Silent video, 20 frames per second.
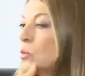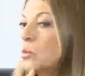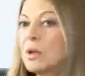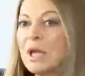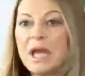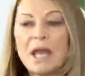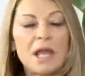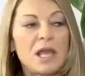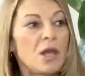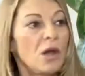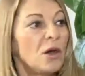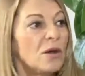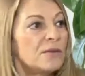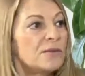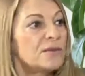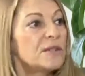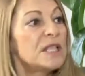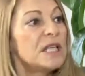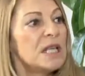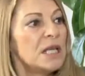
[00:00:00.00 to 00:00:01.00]
way
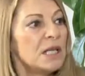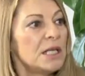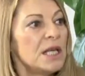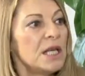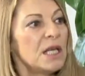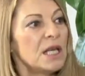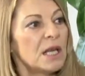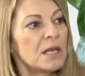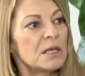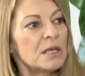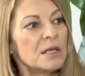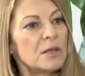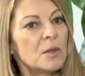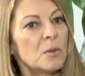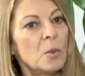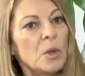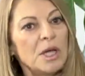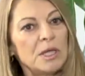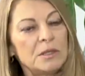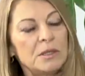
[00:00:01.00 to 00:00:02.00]
of dealing
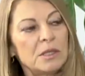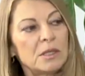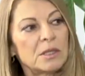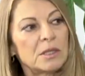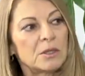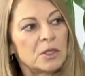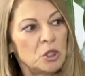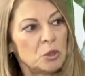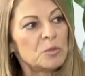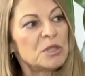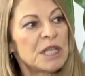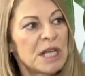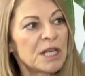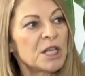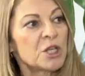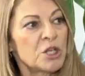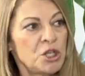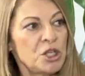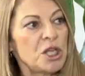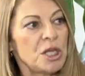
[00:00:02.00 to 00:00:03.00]
with the human
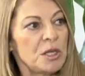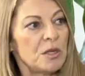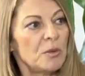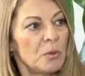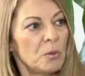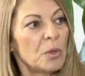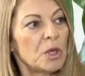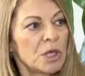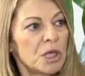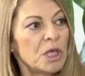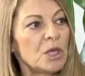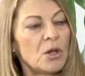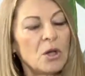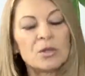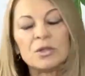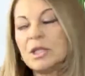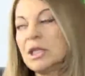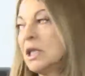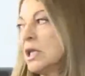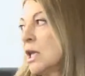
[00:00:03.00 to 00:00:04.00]
energy, working
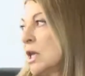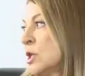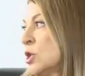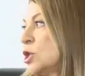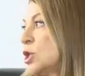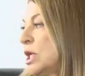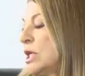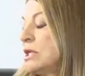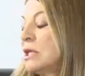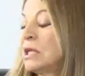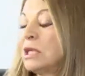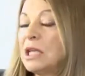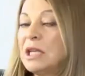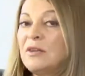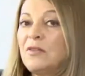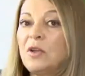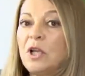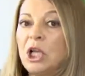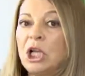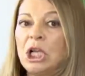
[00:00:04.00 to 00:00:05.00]
on the energetic
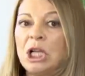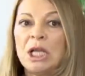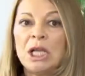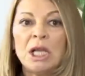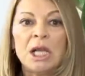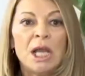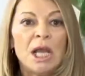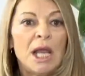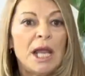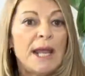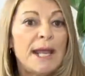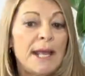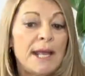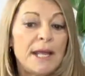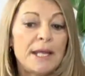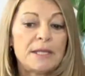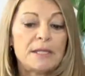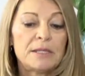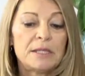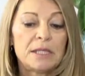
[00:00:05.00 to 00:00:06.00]
level.
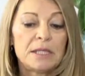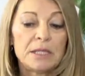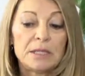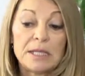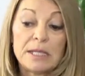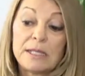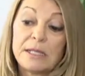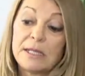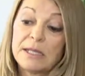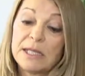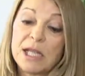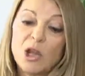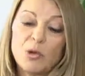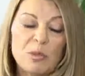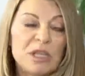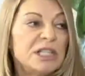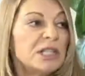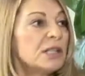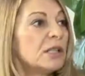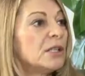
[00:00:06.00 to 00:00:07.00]
And this is now a
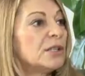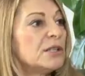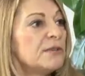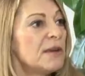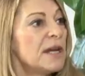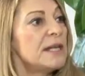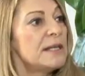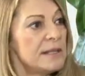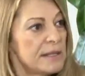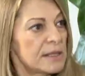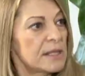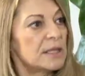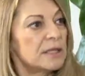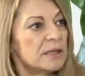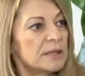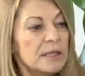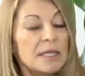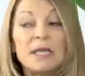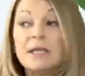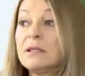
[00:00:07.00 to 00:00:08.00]
medical device
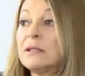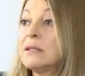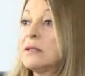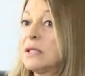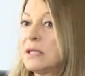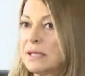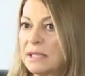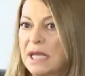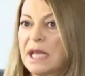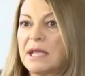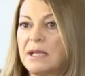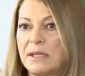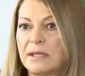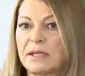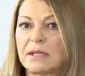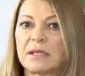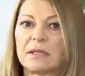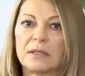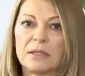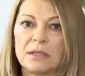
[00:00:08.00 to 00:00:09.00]
in the
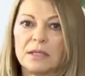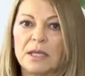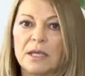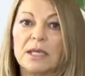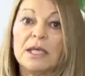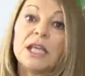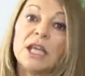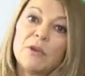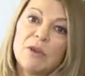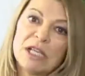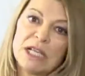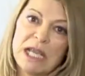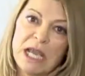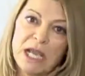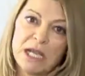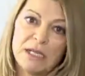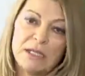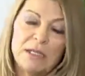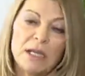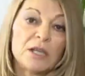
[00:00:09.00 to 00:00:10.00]
States. Here in
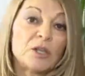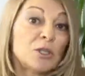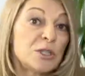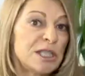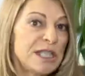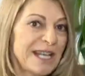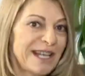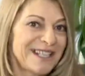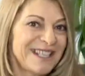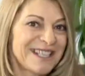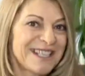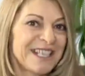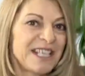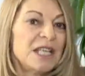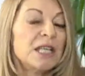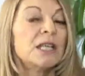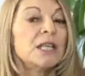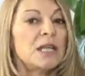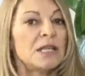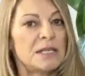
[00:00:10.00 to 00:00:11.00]
Canada, not yet.
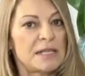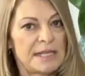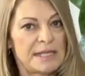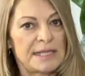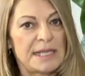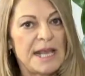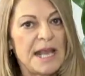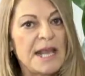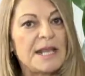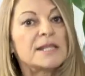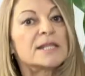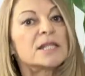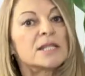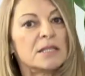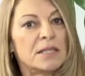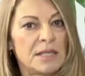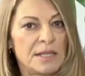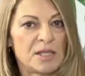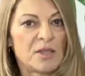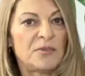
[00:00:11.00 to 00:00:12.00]
In the States,
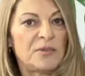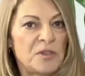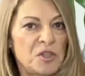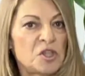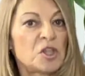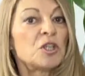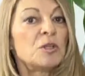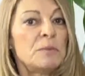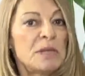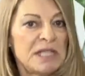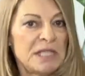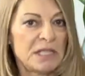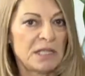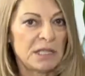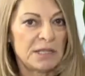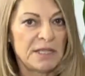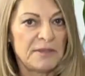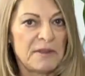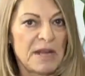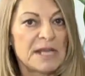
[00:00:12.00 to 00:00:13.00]
it's official
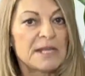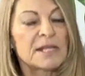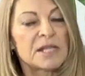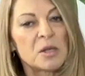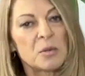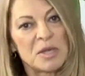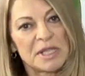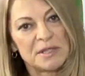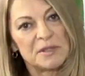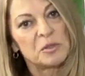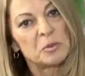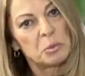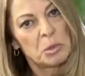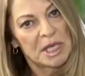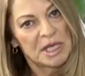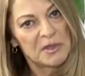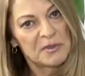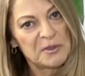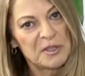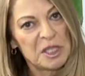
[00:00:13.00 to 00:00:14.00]
medical device, quantum
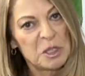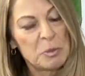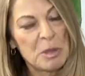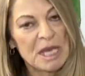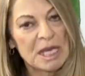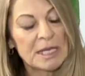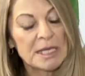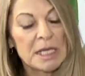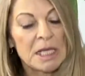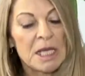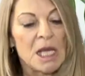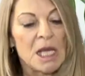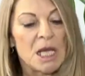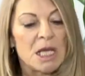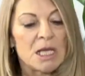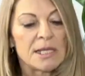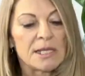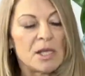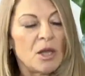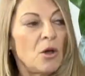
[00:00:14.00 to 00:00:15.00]
biofeedback.
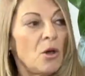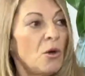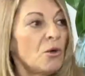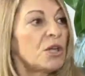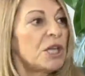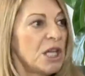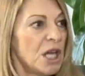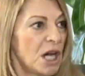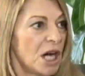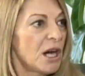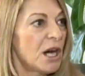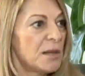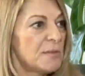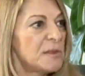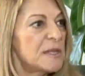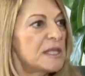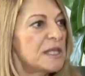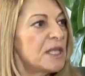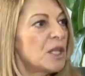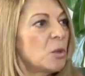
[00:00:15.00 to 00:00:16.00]
So here I'm
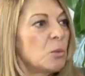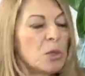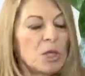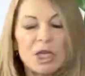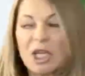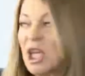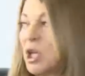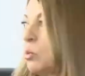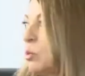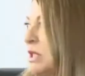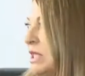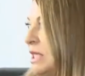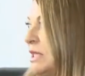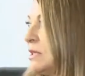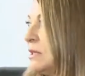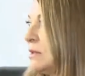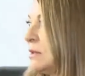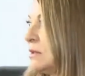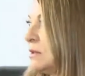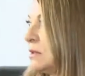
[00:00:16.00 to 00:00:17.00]
still working
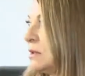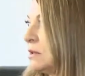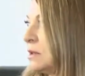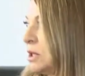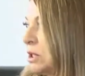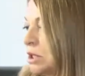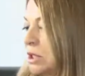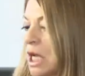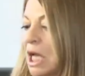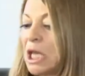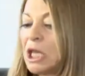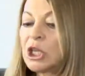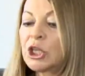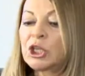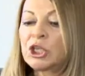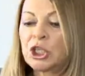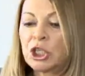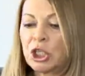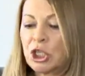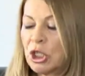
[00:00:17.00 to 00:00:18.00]
within the
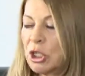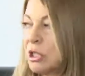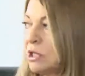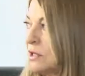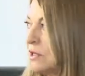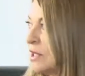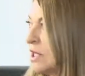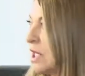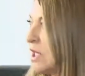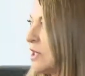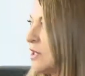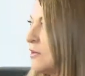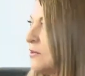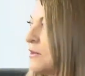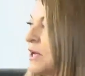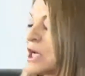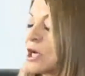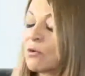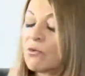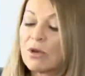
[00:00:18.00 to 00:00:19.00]
alternative
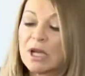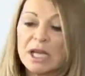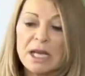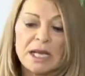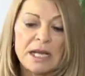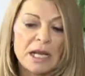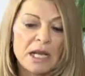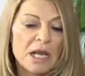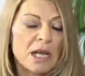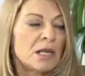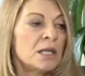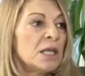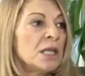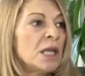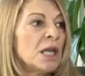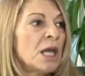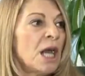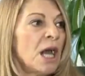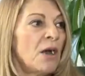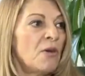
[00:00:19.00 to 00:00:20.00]
arena
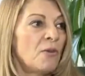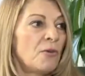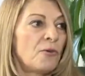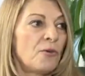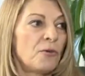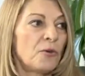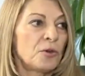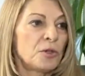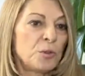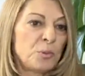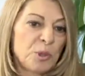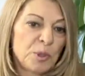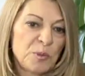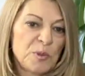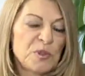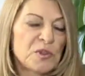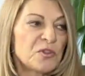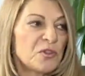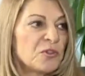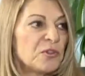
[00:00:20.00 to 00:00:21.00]
for the
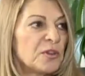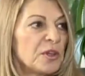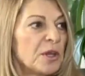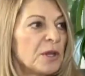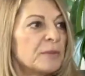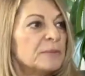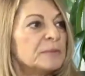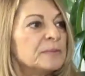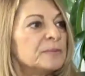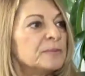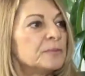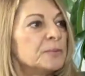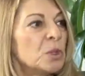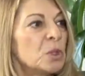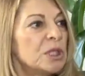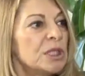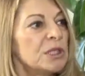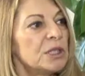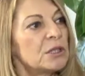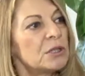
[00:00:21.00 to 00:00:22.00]
purpose of
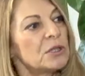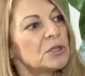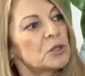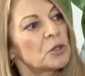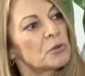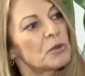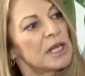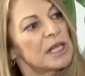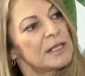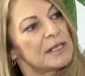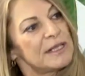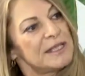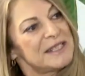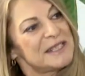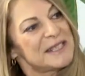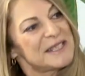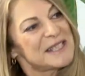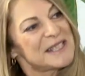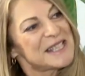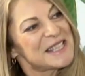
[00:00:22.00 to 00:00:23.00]
political correctness,